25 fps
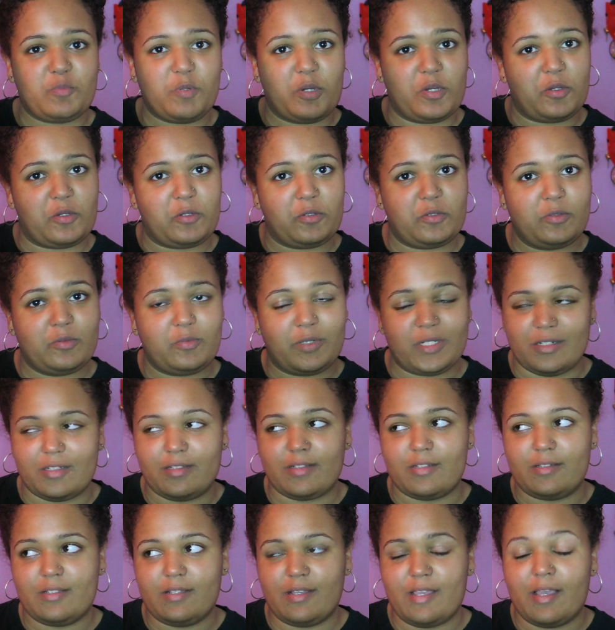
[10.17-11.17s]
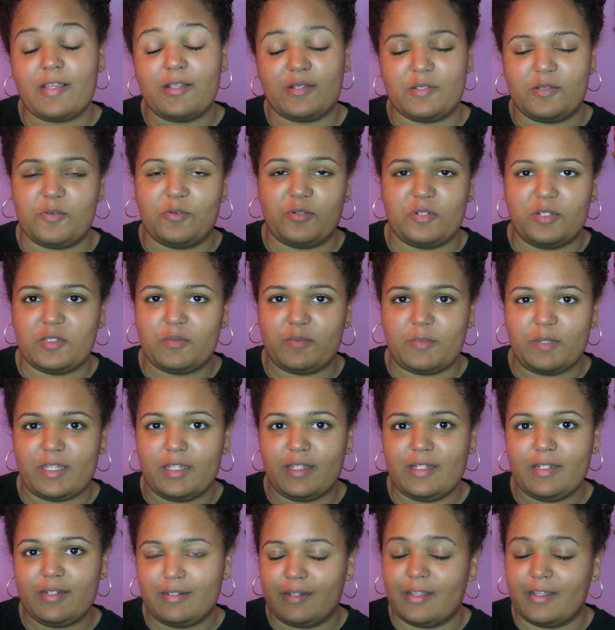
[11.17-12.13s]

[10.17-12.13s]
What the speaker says: Po, which is as old as me,